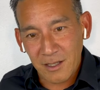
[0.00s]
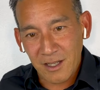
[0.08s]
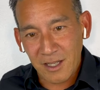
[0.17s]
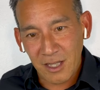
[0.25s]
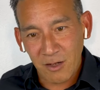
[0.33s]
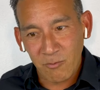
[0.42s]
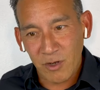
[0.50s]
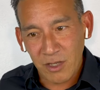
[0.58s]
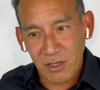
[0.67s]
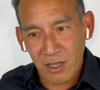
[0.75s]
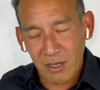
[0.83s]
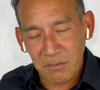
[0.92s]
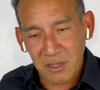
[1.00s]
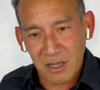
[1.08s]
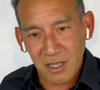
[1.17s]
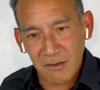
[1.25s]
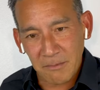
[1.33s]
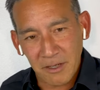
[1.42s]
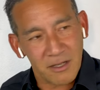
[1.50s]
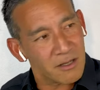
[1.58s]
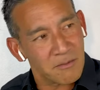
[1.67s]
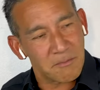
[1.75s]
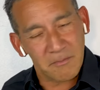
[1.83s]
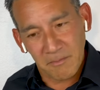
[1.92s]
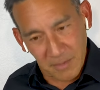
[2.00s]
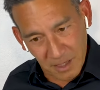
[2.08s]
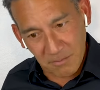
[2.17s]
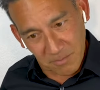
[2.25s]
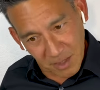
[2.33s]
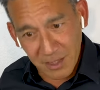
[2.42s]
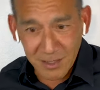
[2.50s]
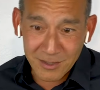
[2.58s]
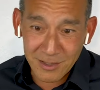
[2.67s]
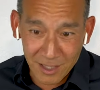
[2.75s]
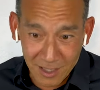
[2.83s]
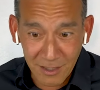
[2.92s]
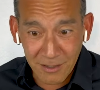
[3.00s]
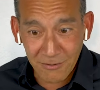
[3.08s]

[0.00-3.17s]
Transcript: And then when you come to think about it, it might be insane